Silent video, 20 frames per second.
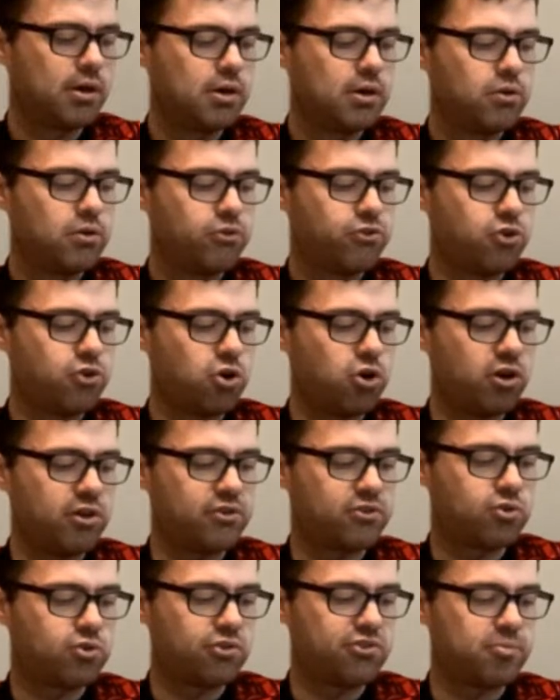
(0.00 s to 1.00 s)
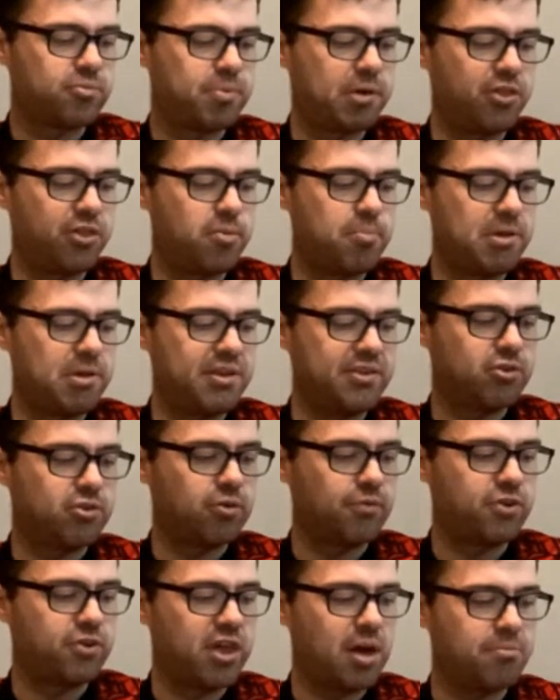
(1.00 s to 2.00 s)
So it's good to build the minutes
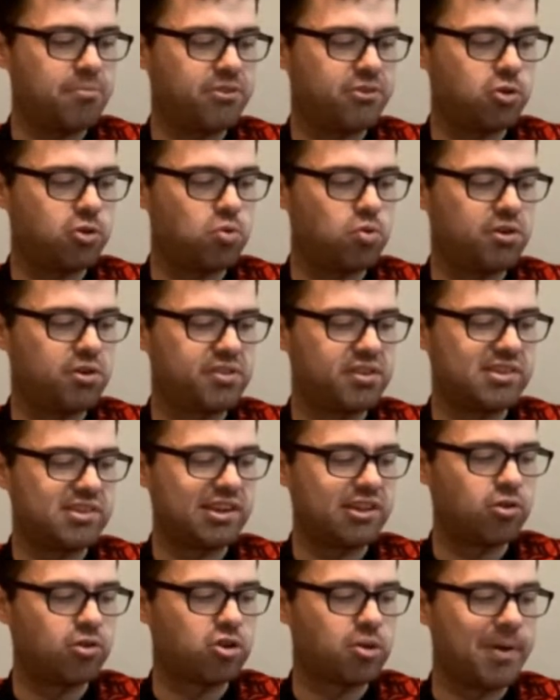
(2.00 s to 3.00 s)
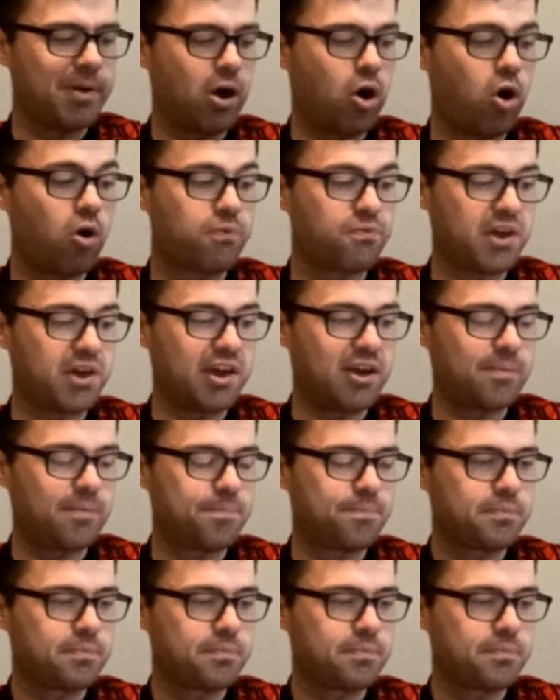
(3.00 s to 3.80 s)
up for them too, because they did look a bit off it